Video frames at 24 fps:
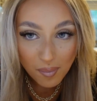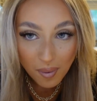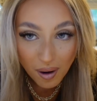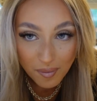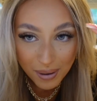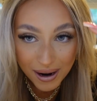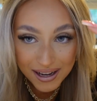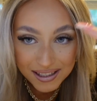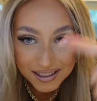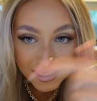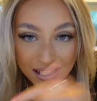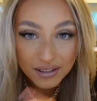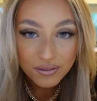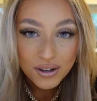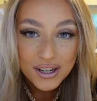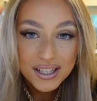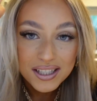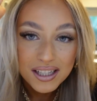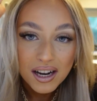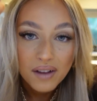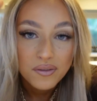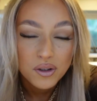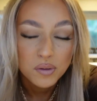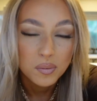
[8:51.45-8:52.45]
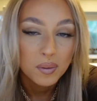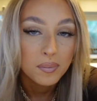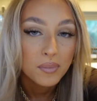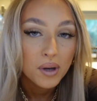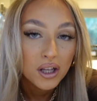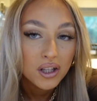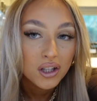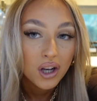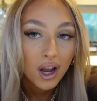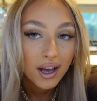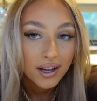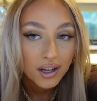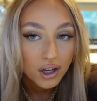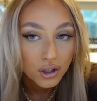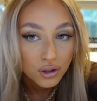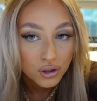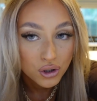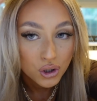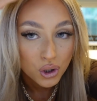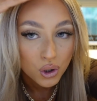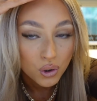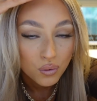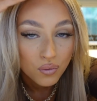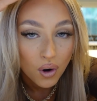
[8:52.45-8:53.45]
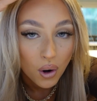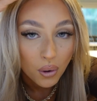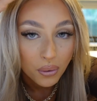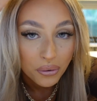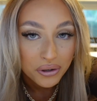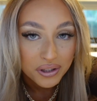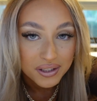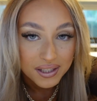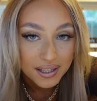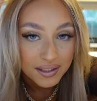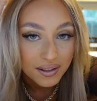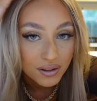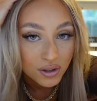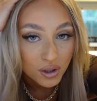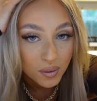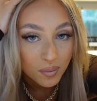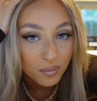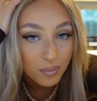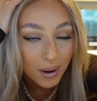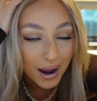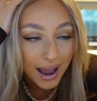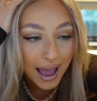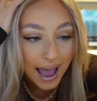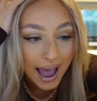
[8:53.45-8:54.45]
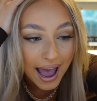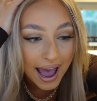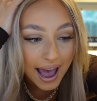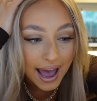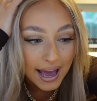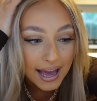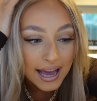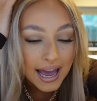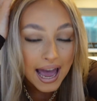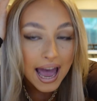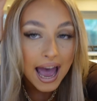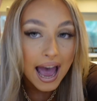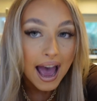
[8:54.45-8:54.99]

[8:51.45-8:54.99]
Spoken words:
but basically recently I've just been putting like two rollers in the top of my hair